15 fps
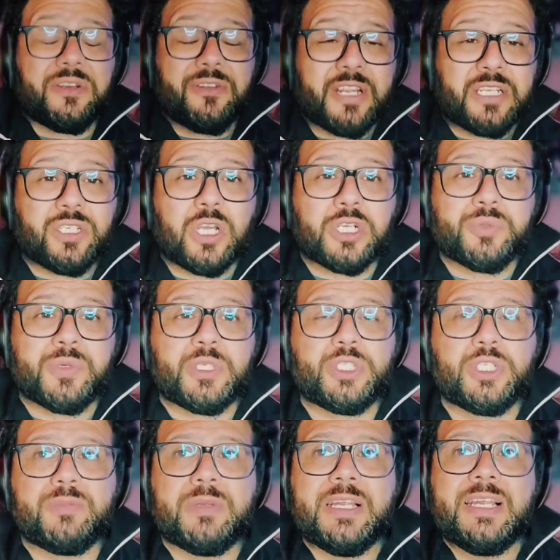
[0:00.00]
of that toxic
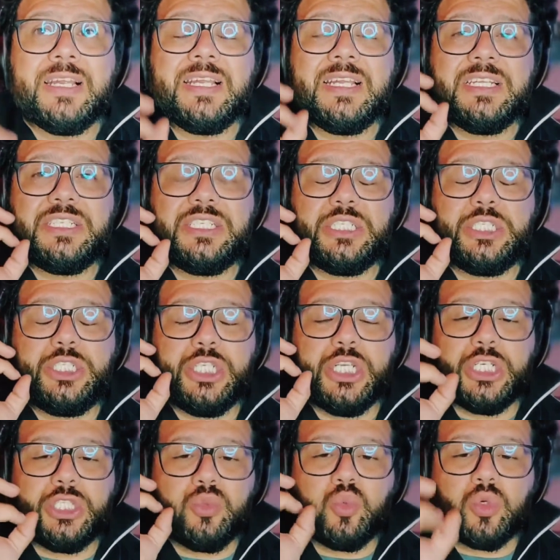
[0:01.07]
relationship.
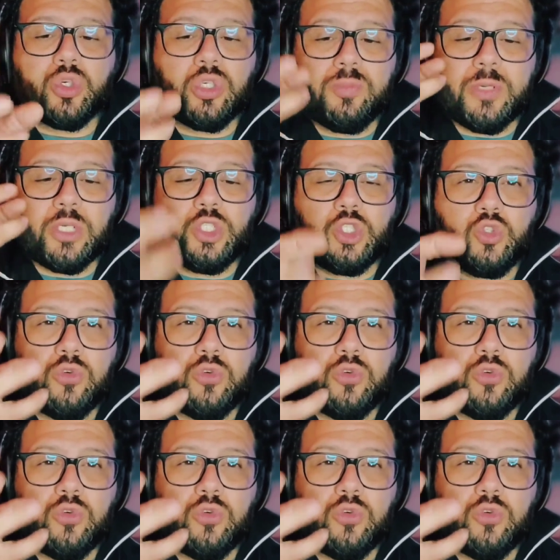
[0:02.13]
Just worry about you.